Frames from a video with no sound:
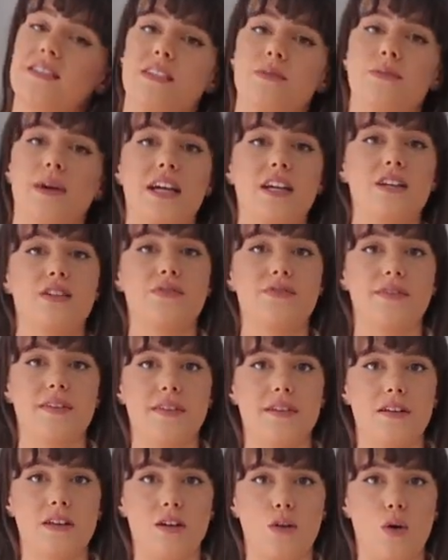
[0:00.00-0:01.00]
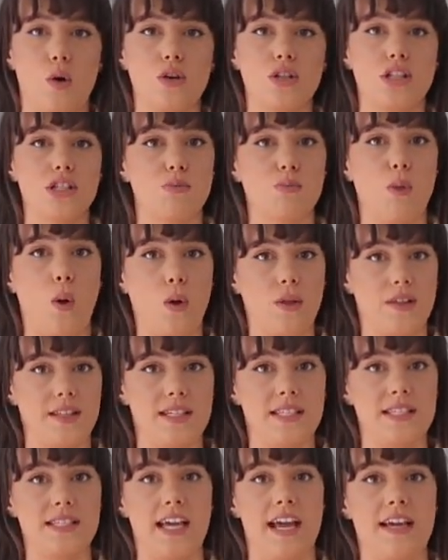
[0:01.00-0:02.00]
I might have got a small
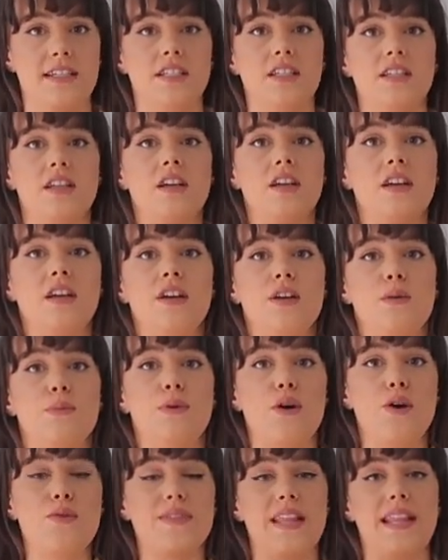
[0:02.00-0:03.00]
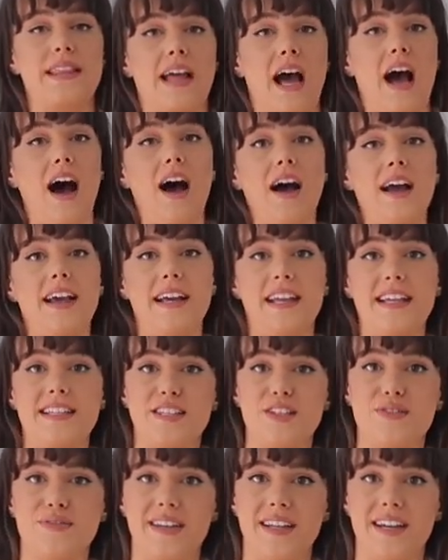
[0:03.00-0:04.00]
instead, but other than that, it is
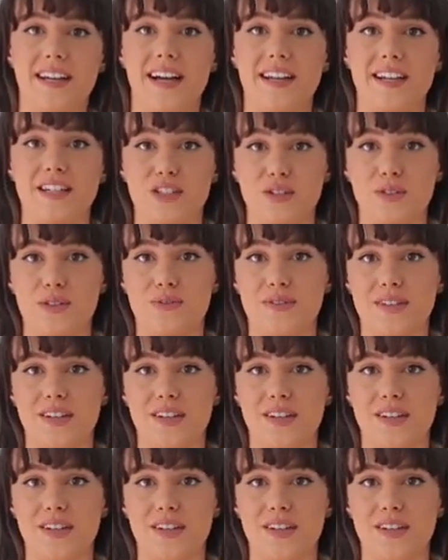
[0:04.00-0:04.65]
lovely and I do love the